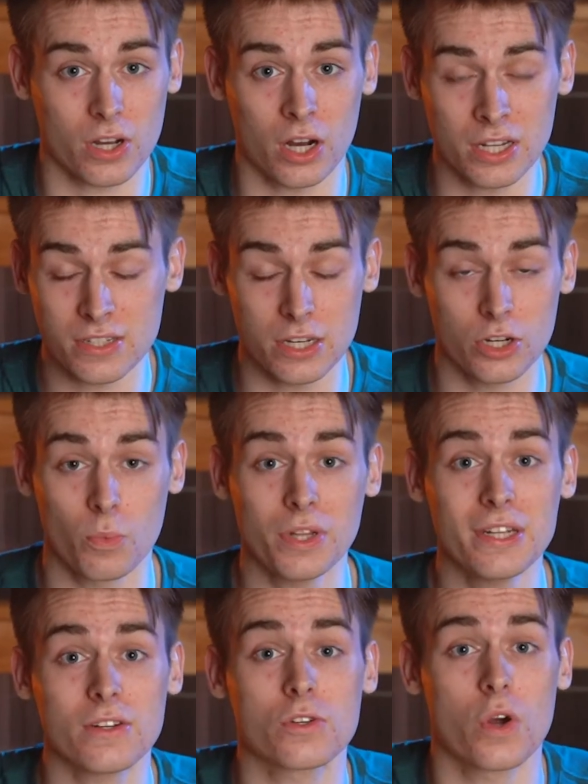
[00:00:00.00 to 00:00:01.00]
content, you're
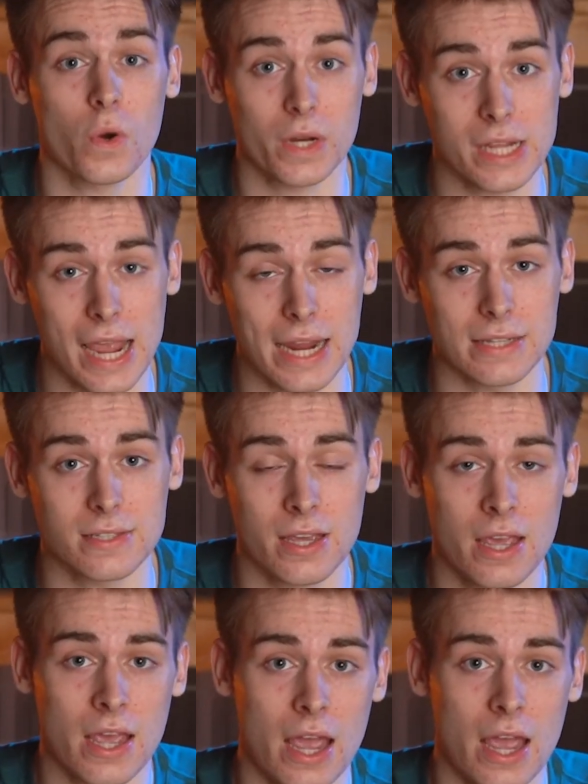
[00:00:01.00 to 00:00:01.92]
willing to create,